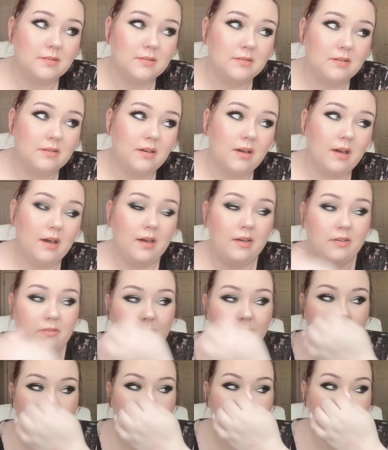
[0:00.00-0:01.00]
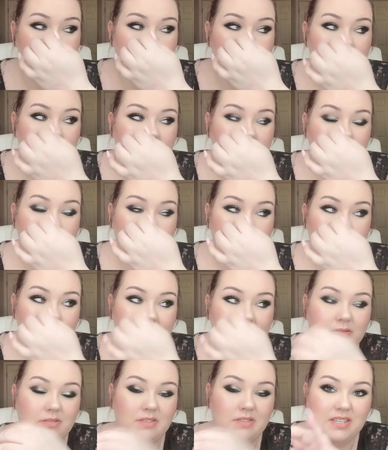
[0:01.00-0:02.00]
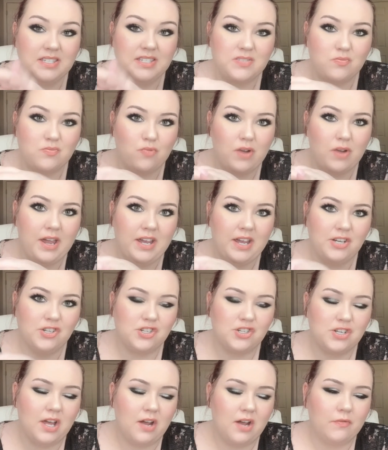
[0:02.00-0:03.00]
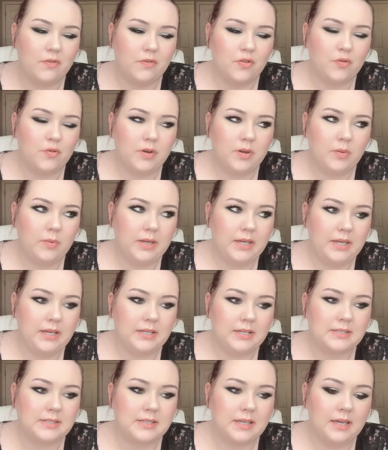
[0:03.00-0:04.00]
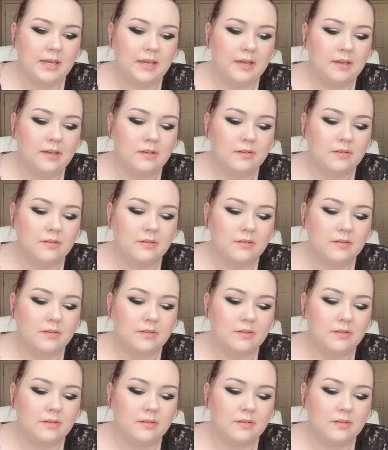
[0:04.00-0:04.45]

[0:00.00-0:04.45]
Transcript: I've been in this range now for 3 weeks and